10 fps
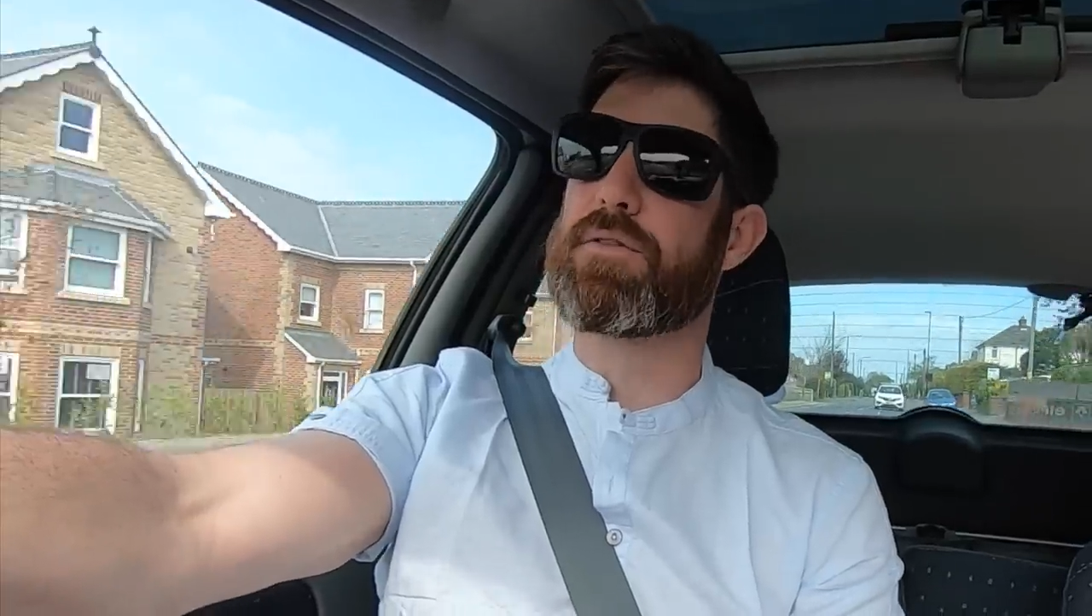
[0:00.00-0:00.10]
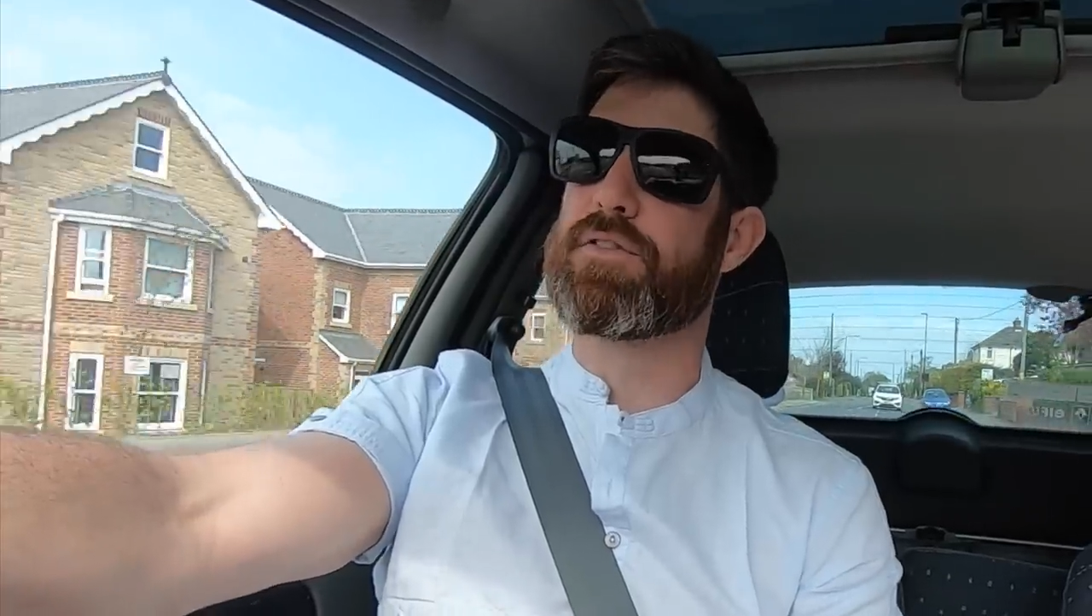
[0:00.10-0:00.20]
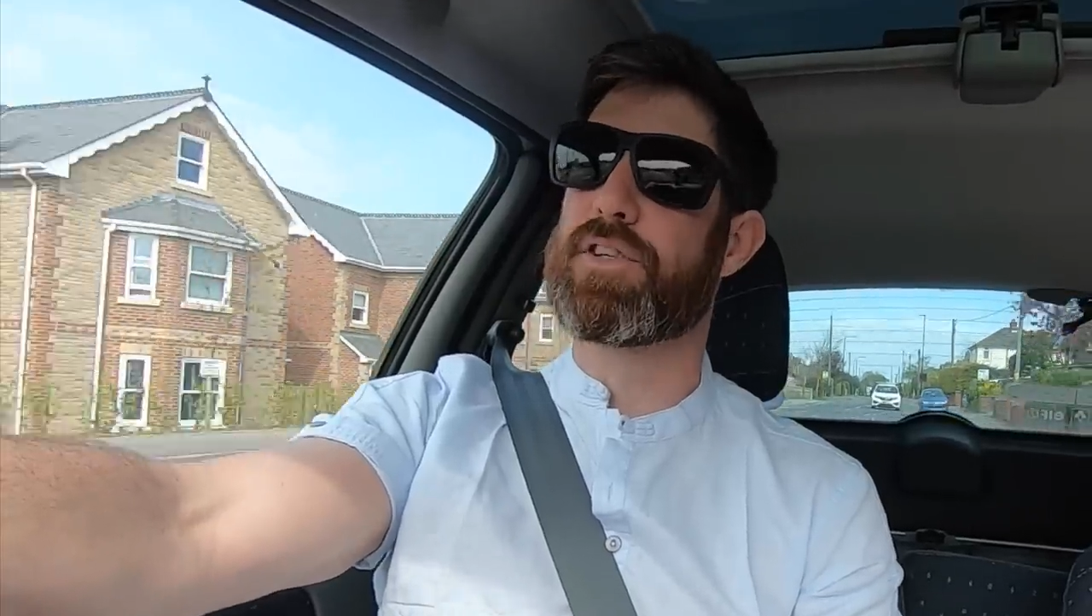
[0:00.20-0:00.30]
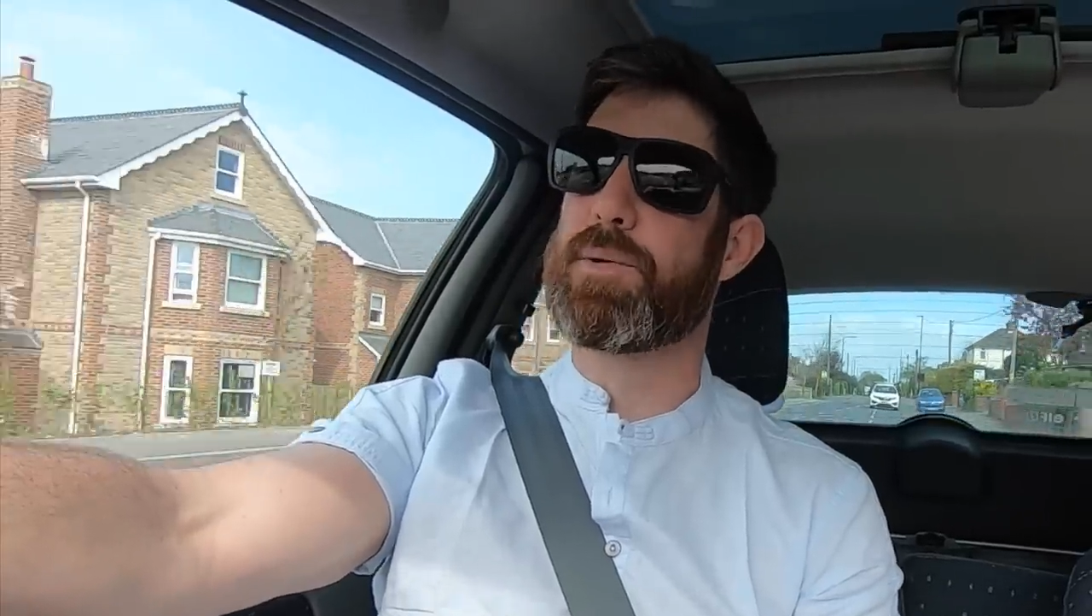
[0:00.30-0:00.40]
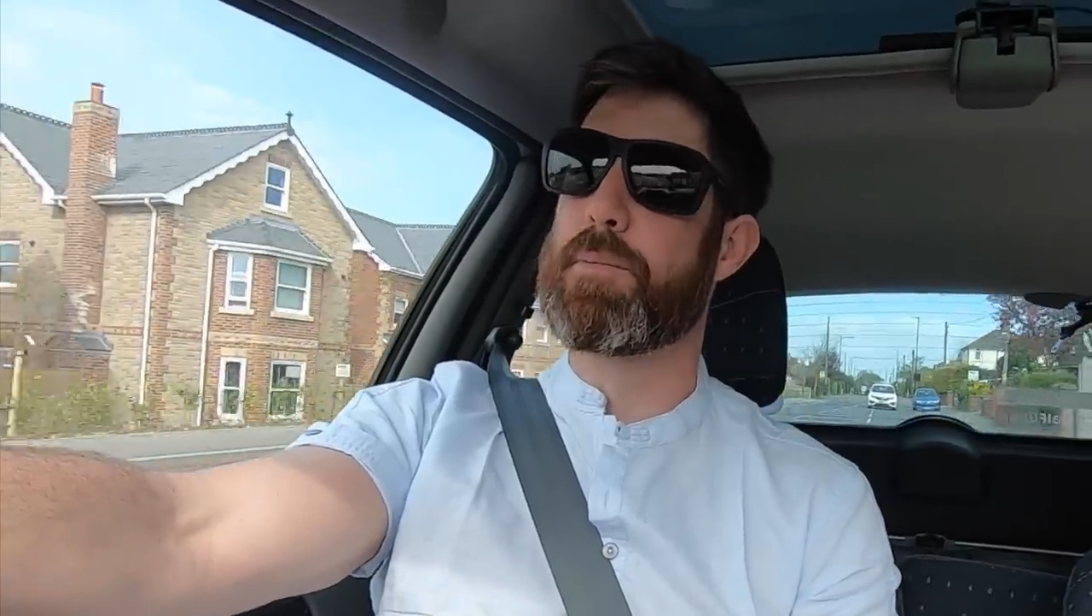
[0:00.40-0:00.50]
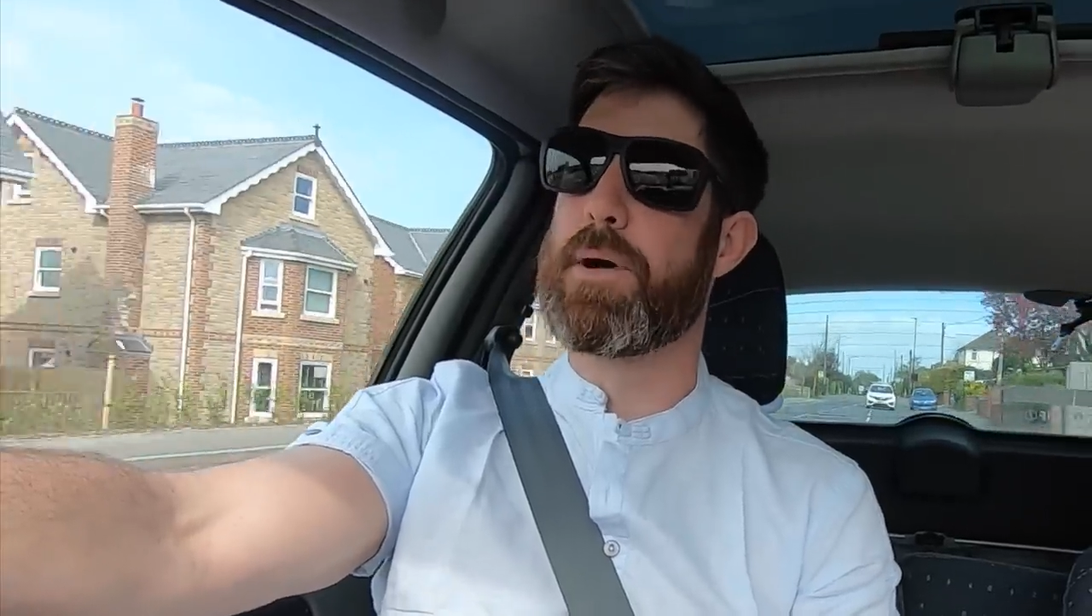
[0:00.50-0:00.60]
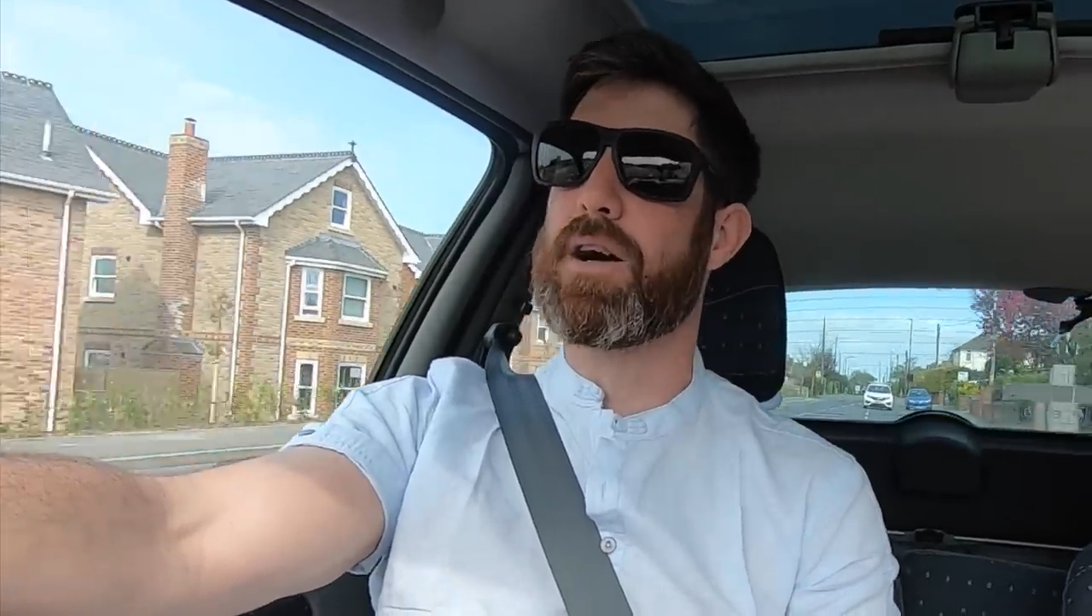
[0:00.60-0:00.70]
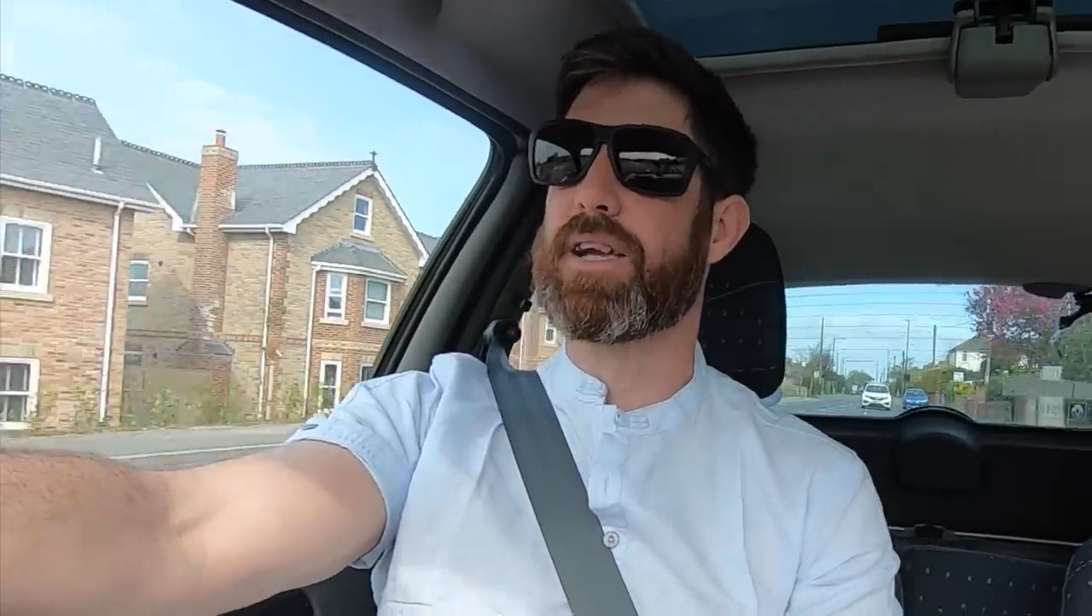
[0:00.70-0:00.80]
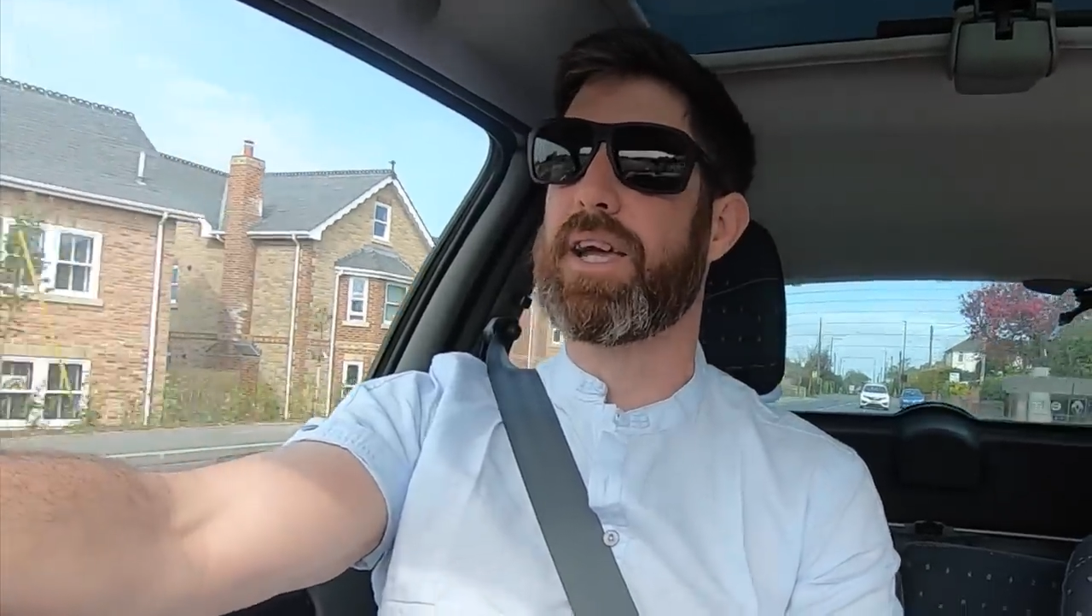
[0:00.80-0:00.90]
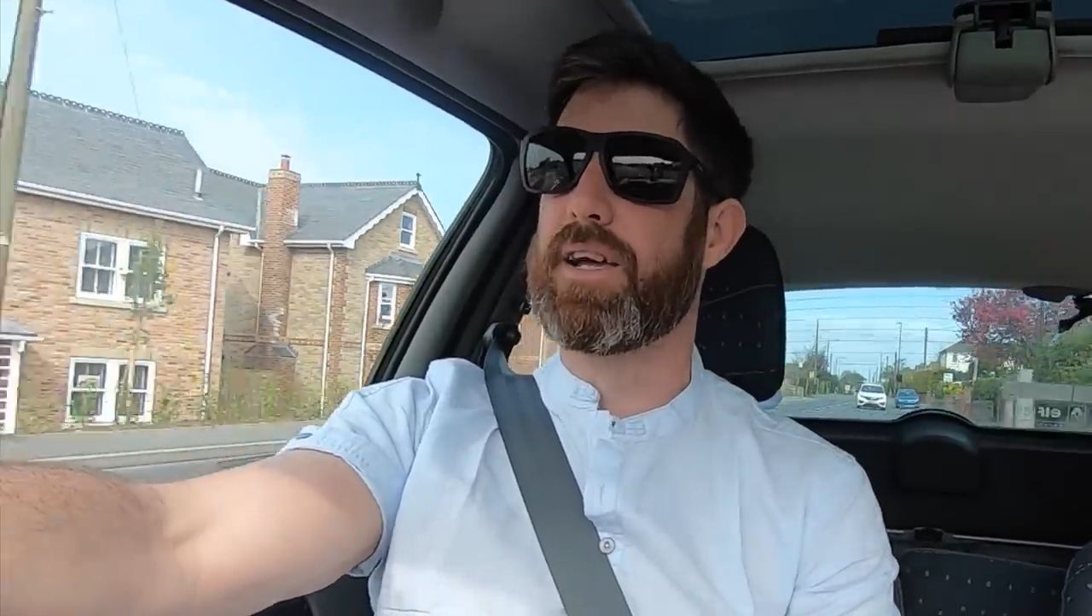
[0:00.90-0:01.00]

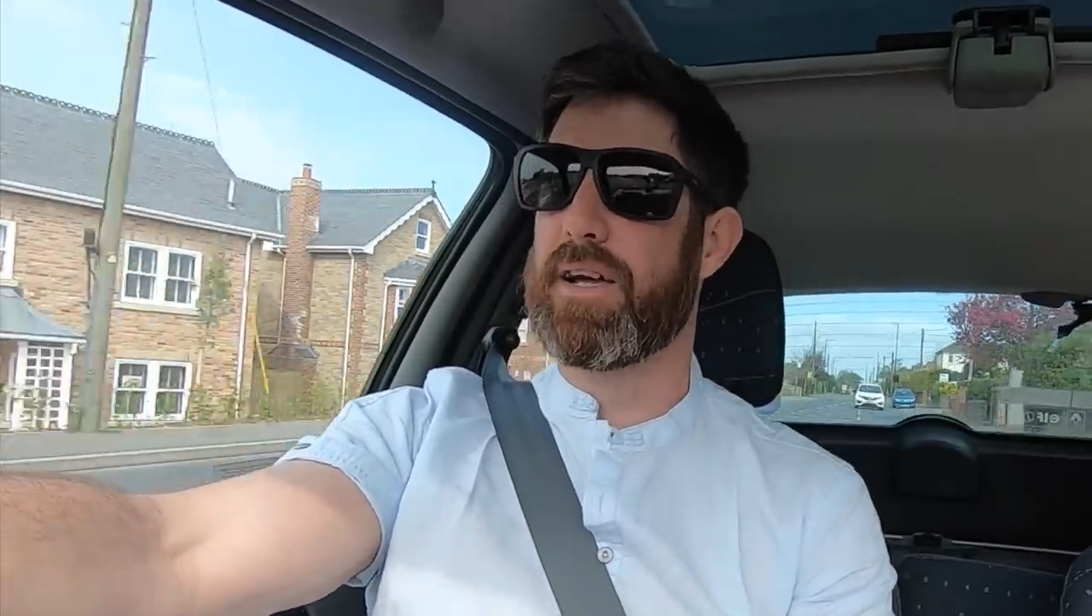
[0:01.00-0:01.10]
supermarket,